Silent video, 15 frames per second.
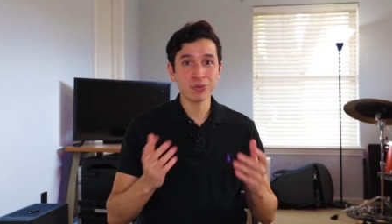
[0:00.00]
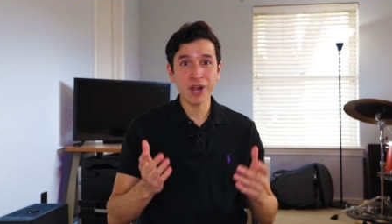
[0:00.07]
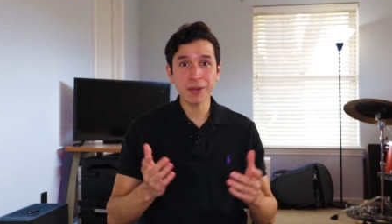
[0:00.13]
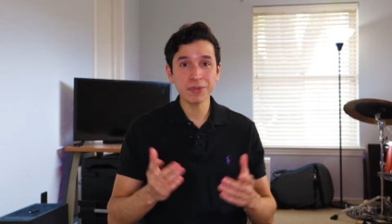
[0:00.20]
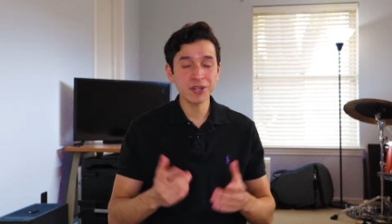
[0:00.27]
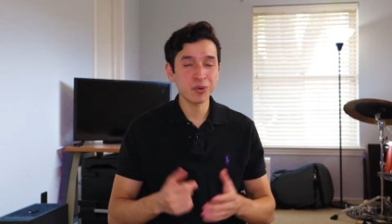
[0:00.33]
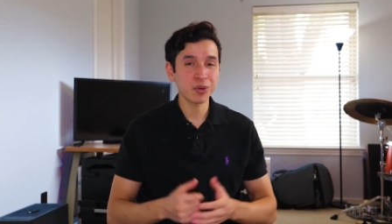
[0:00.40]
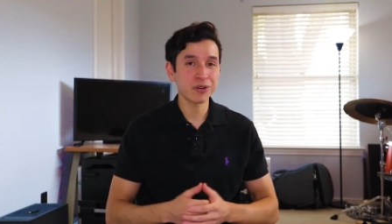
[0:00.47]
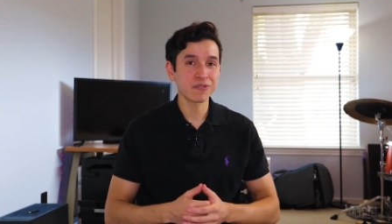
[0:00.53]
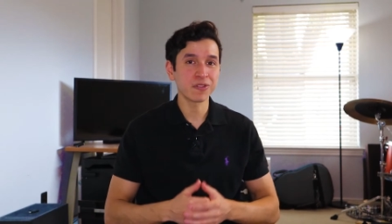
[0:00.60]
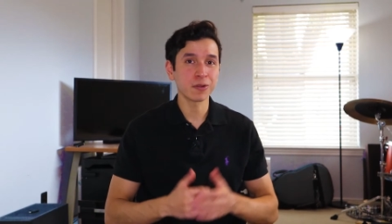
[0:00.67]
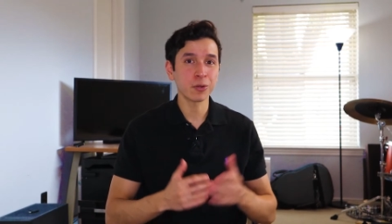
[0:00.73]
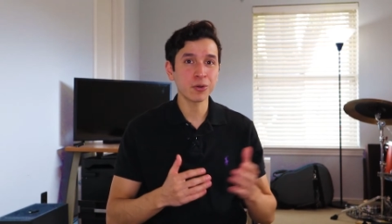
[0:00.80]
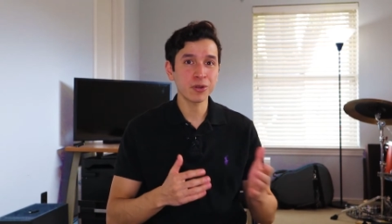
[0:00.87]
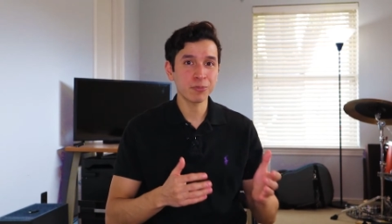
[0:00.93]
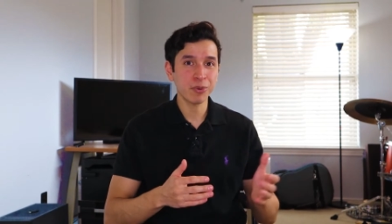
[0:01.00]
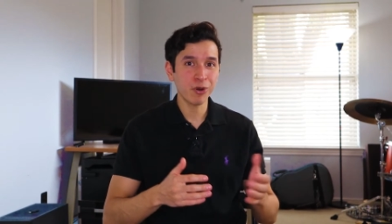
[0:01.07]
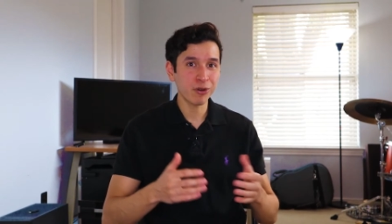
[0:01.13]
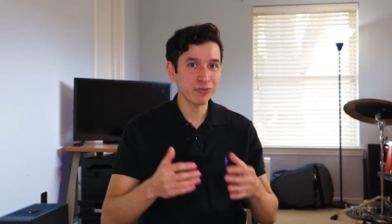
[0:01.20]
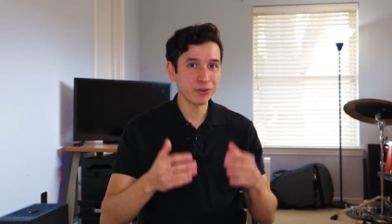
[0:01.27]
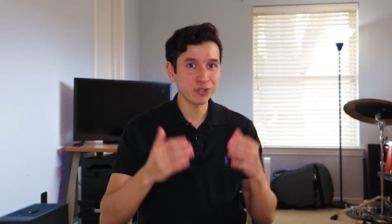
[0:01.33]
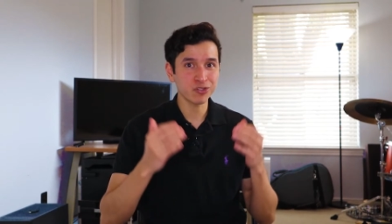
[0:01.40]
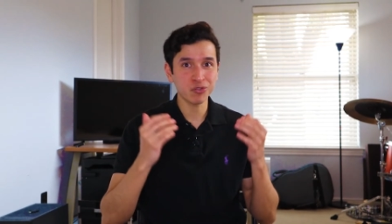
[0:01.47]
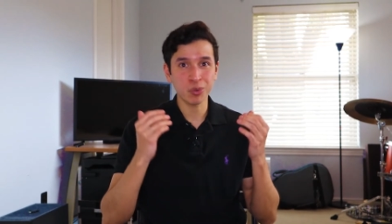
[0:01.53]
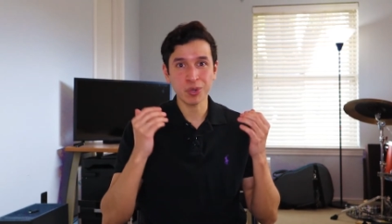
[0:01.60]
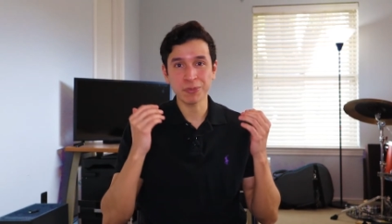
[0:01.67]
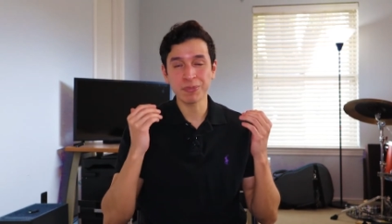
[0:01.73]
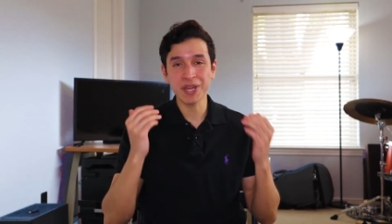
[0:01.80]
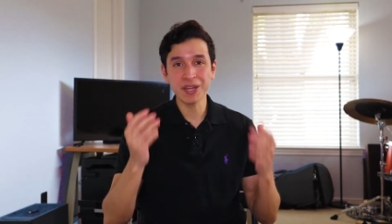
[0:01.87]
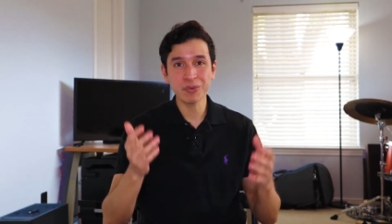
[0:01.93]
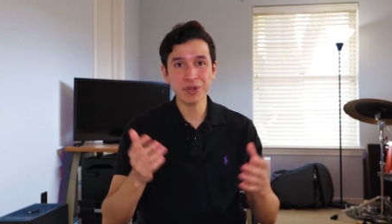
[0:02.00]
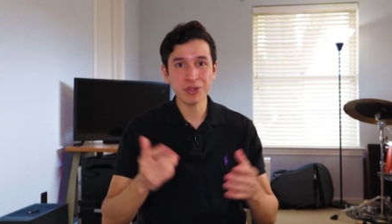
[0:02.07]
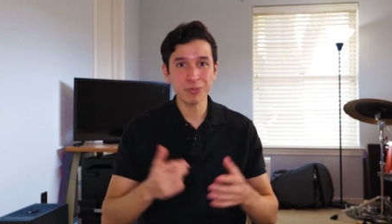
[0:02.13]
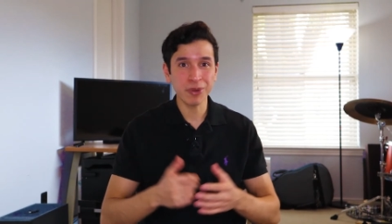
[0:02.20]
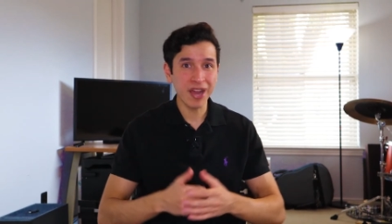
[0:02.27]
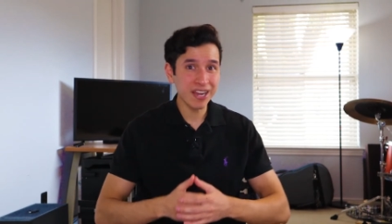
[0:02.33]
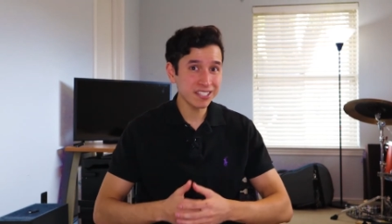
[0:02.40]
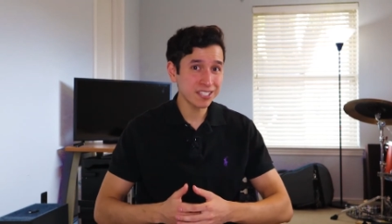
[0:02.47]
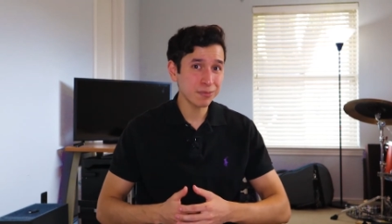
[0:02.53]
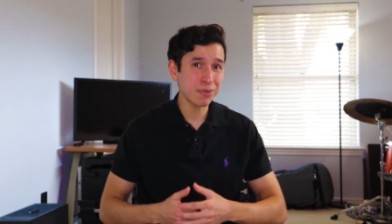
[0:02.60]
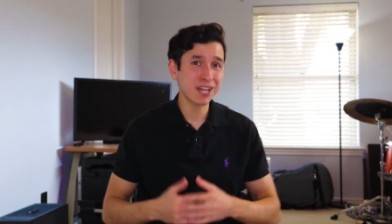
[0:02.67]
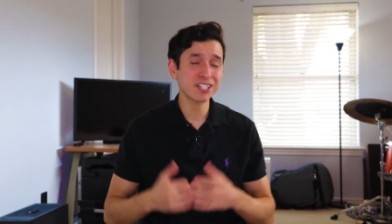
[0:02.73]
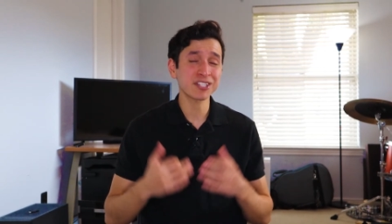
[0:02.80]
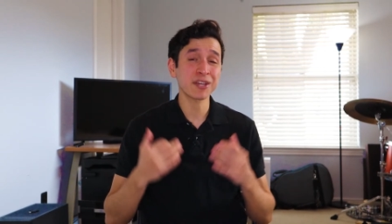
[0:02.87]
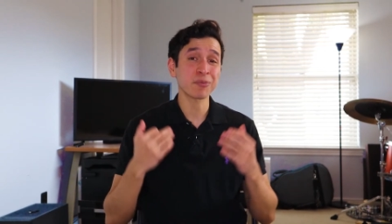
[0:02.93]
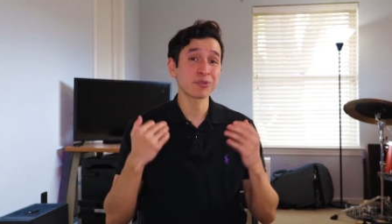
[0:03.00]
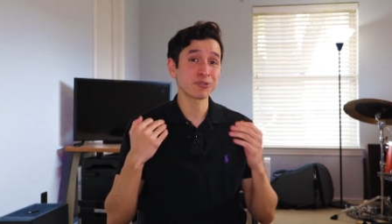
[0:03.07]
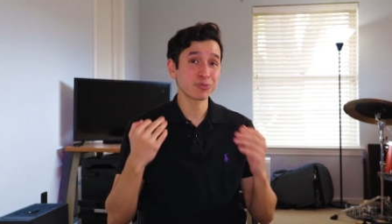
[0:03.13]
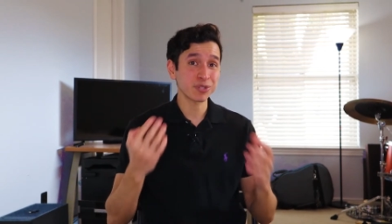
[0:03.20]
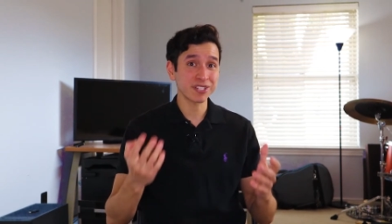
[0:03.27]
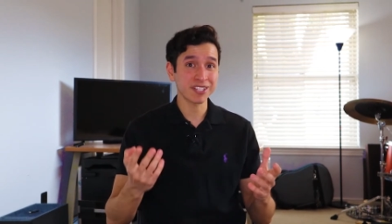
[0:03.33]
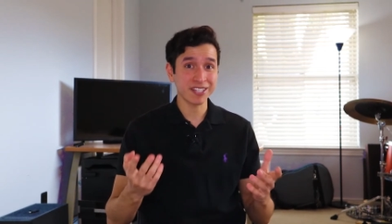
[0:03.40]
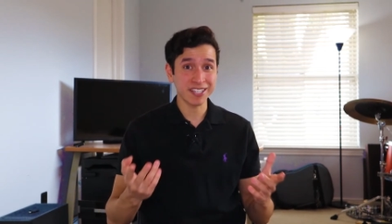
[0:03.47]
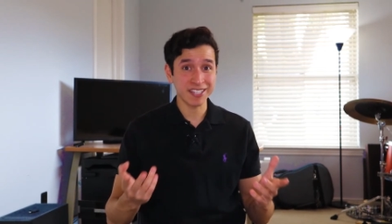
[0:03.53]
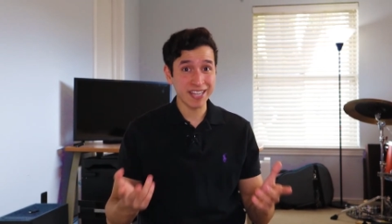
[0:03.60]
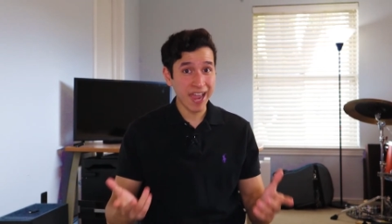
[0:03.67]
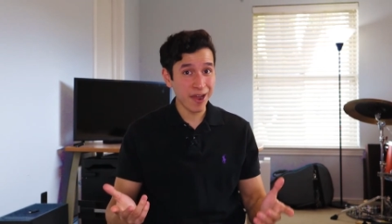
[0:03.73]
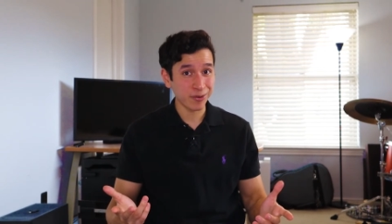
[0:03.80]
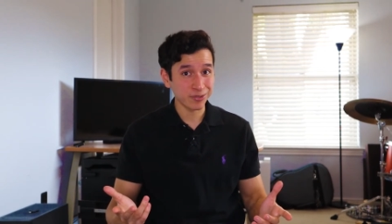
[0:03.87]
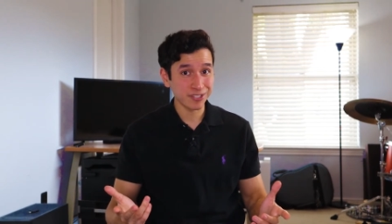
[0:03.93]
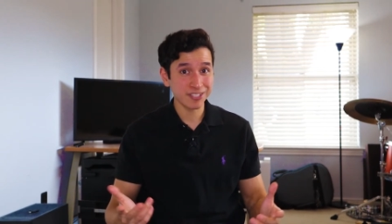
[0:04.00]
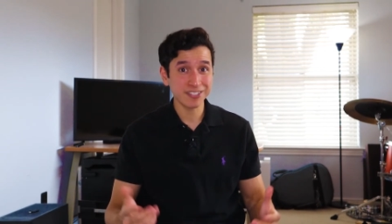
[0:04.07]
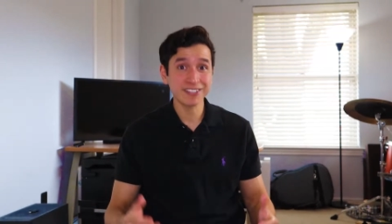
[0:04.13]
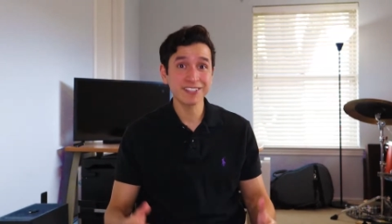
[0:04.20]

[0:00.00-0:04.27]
probably aware of the Logan Paul versus Floyd Mayweather boxing match that was recently announced.